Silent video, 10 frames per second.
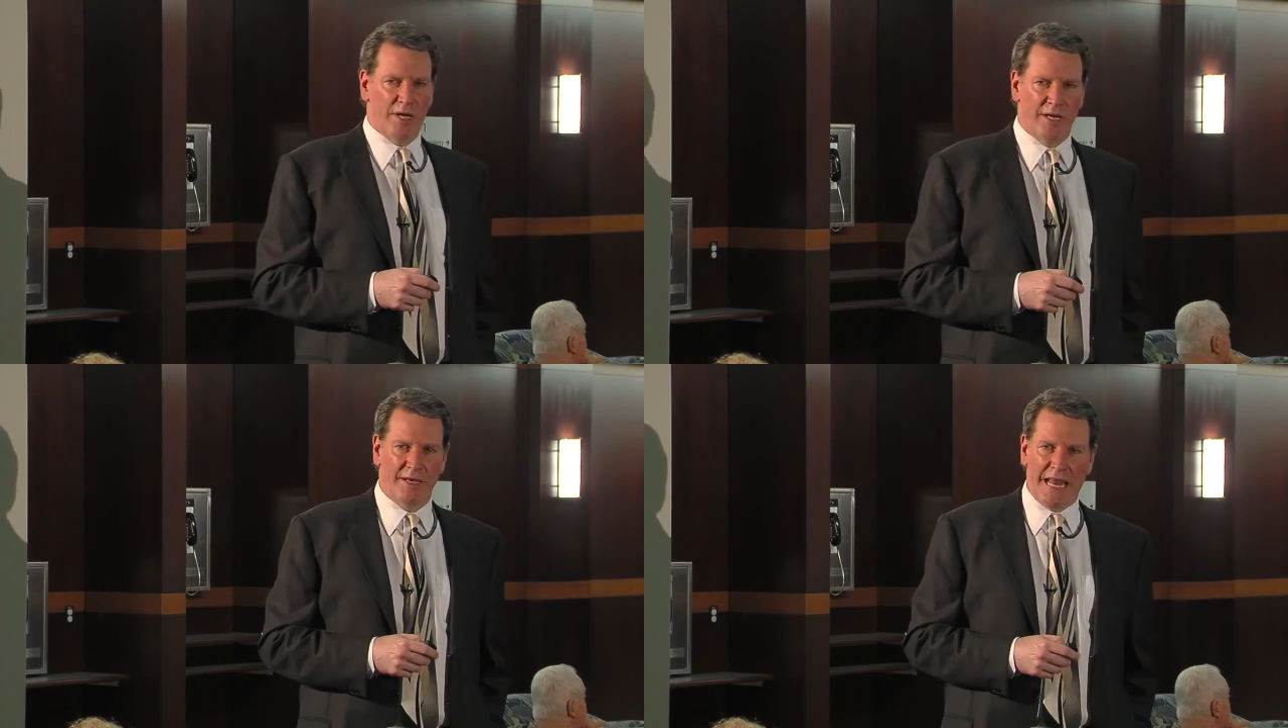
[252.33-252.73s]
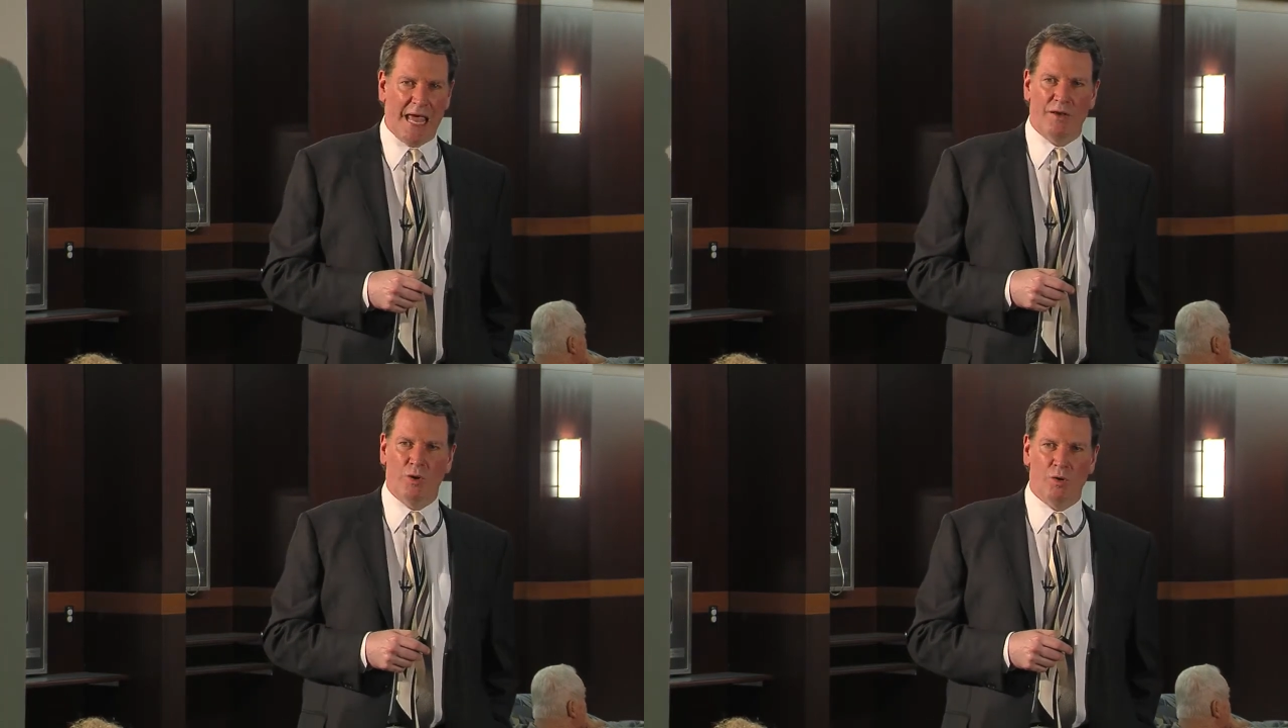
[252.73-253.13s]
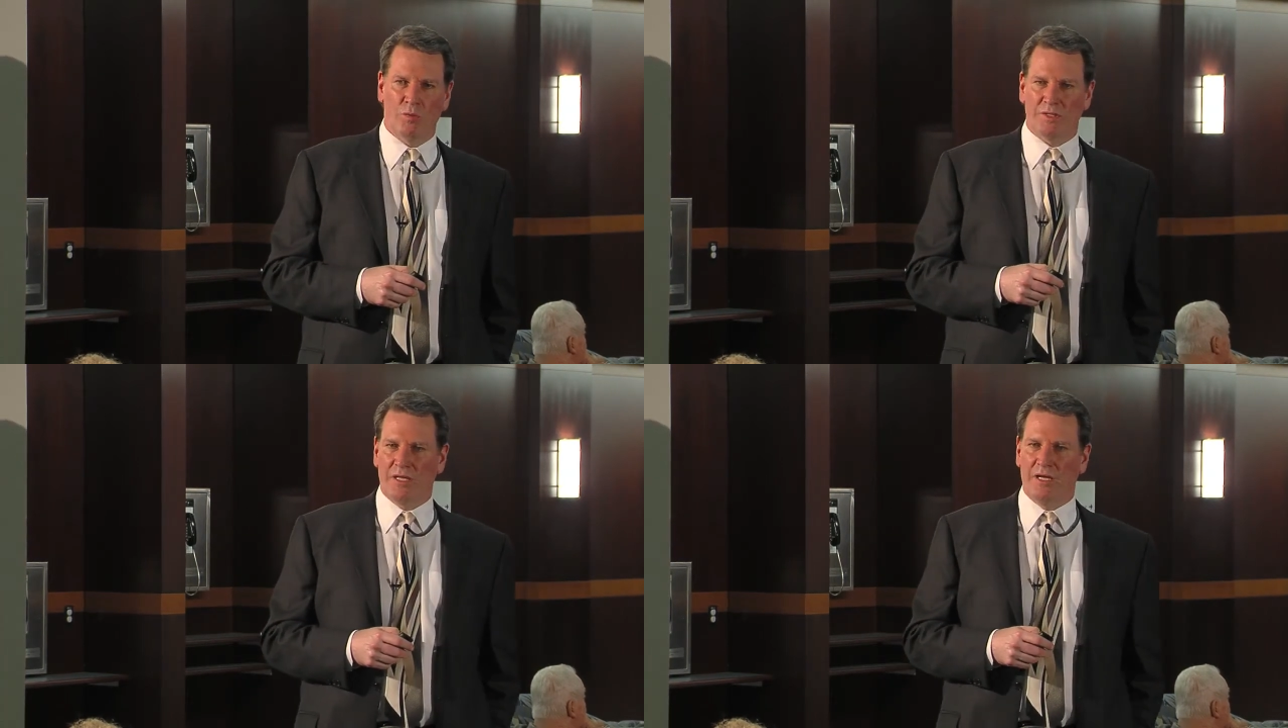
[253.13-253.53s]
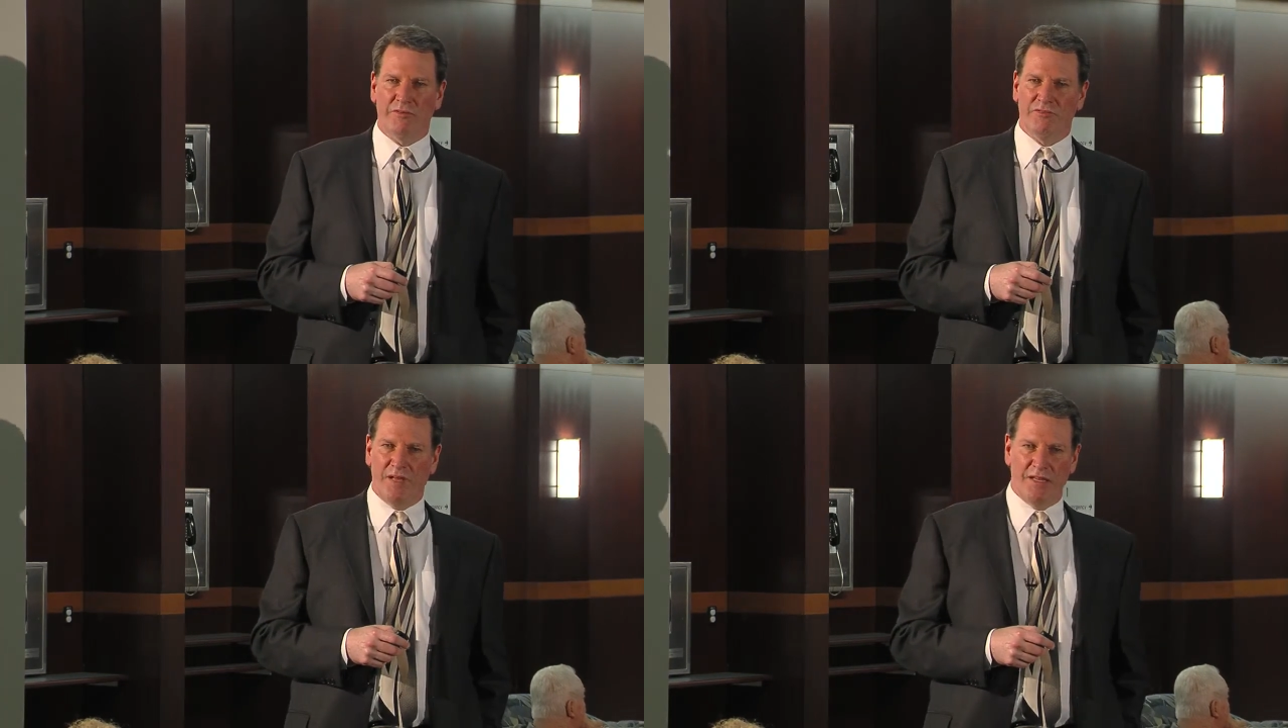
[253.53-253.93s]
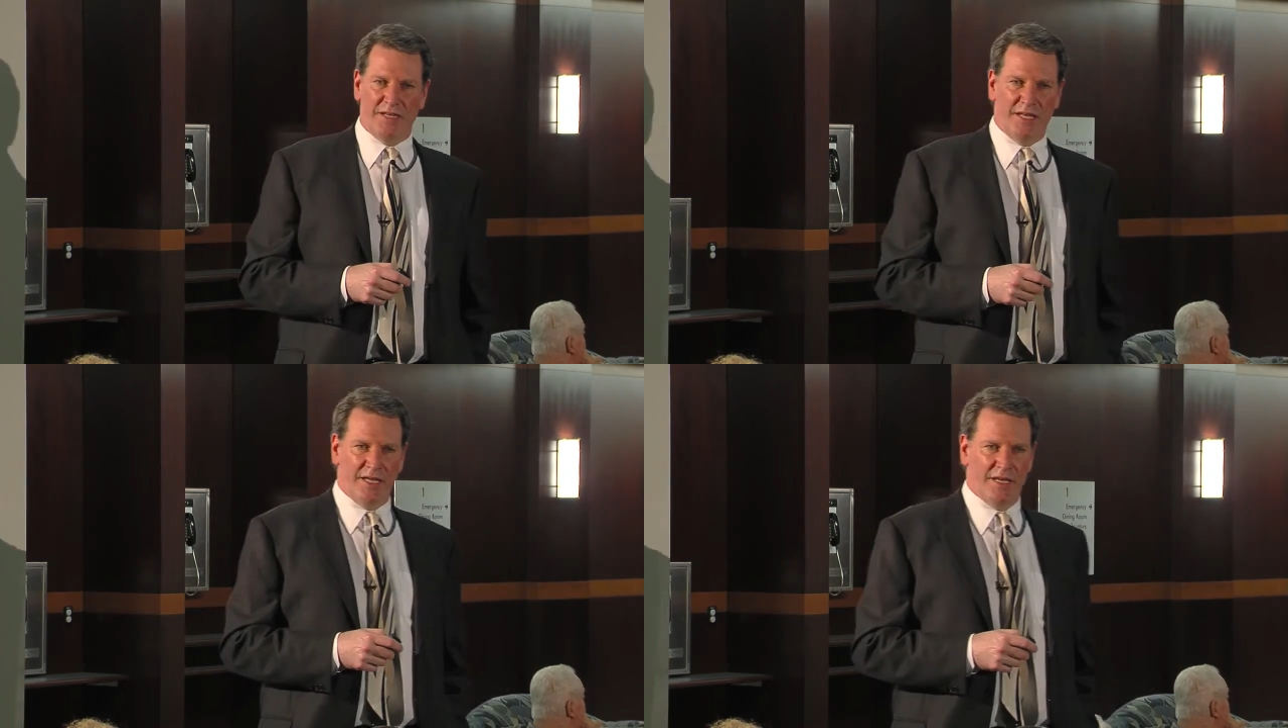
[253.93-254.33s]
in not knowing what the other
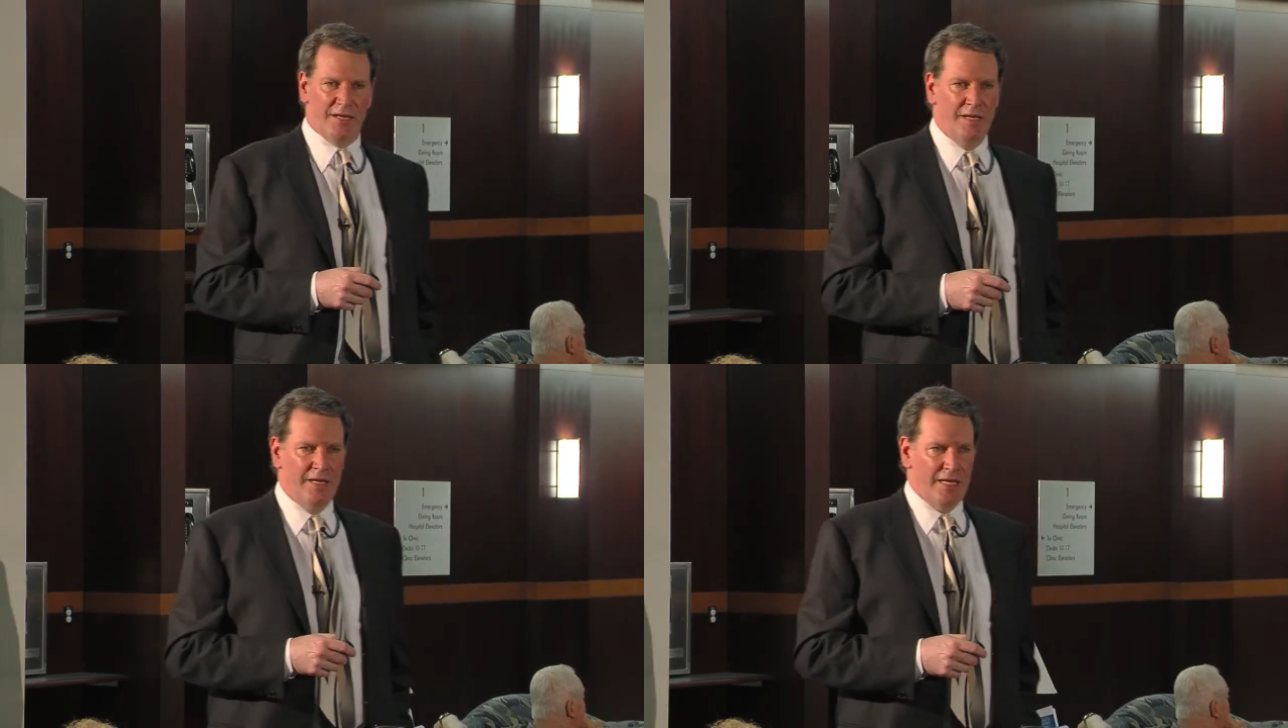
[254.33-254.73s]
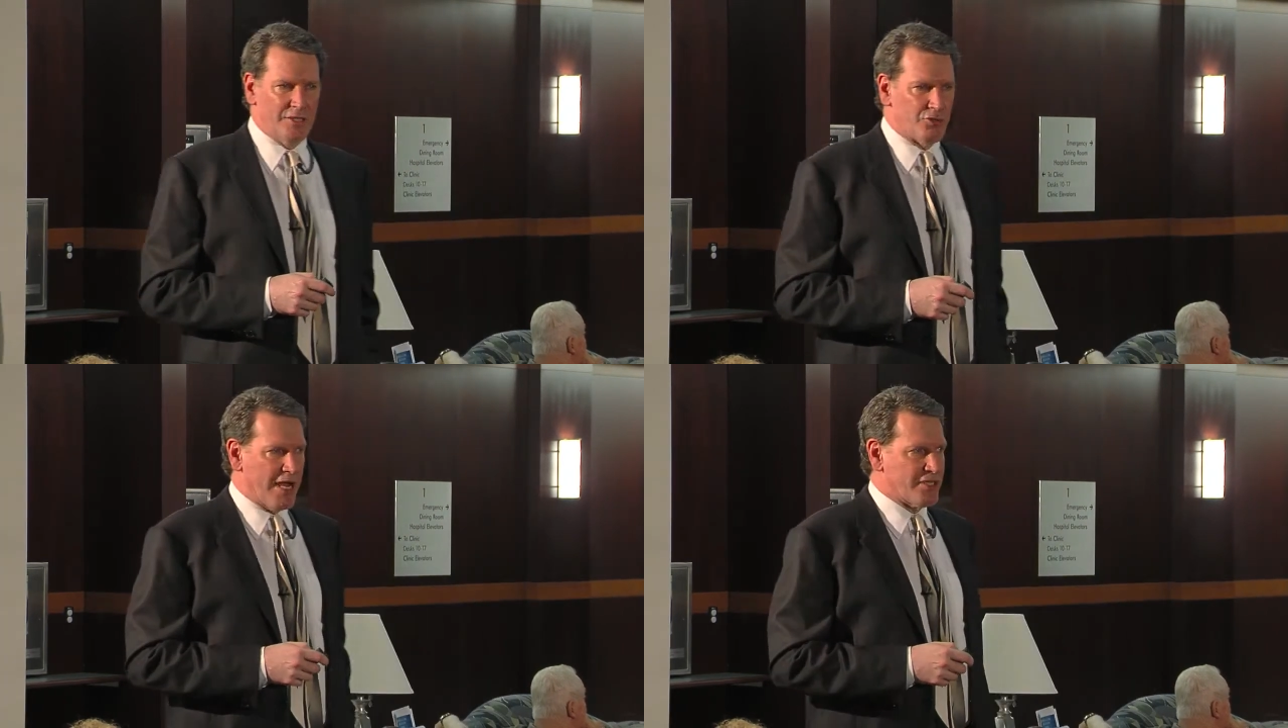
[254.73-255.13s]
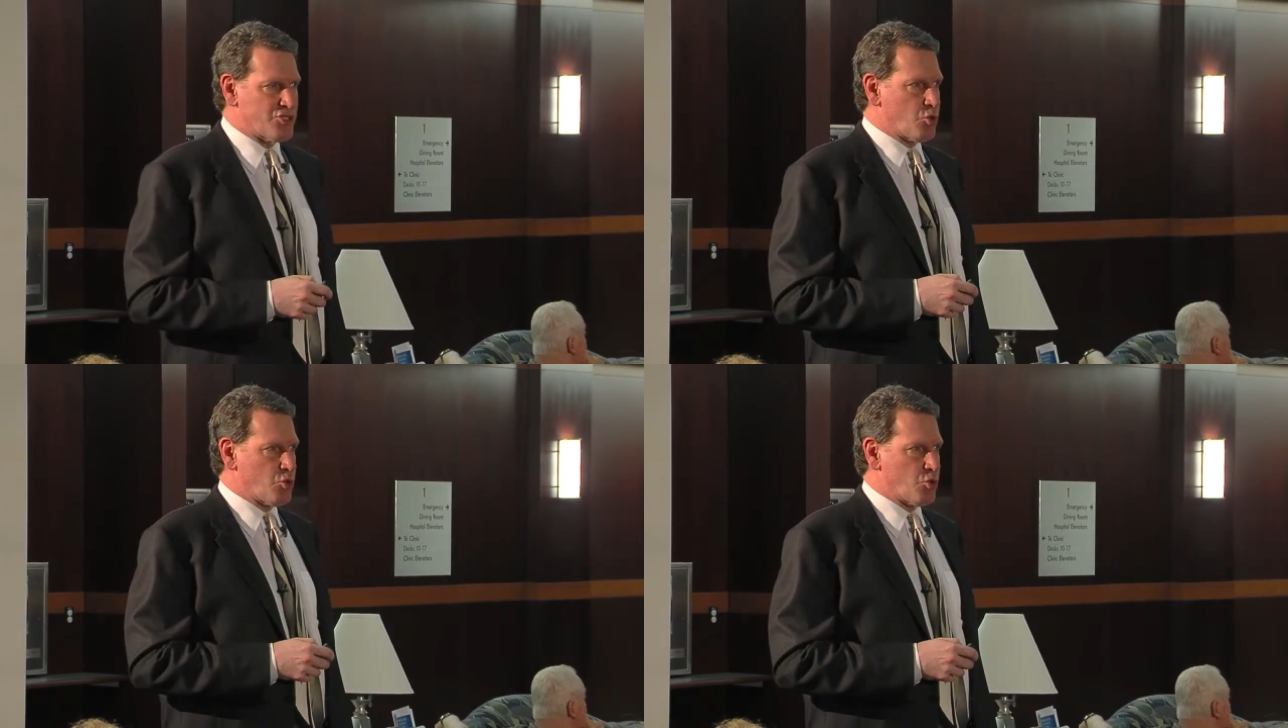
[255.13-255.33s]
fella did and try to